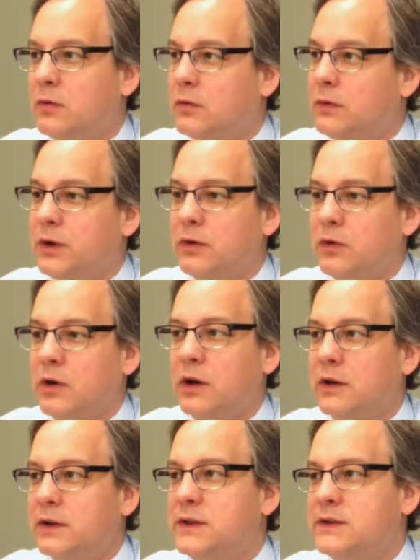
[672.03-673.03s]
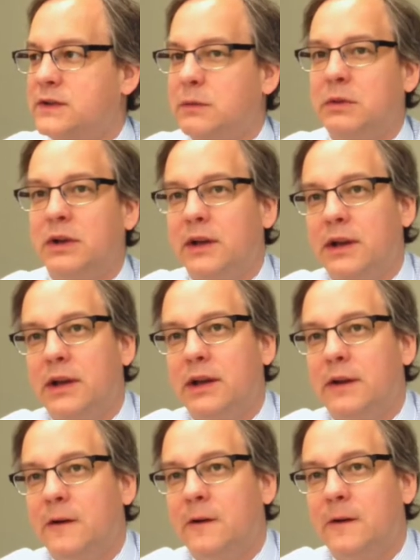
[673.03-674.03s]
you know, chronically stimulating
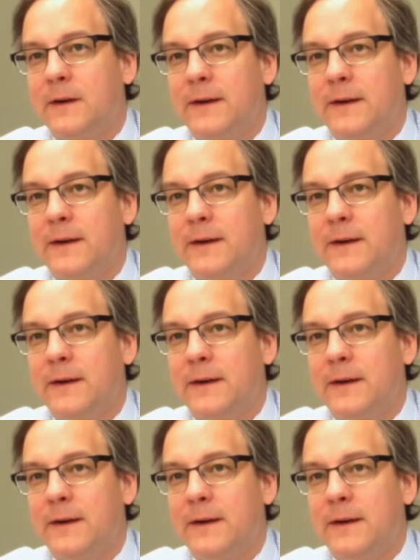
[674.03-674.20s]
your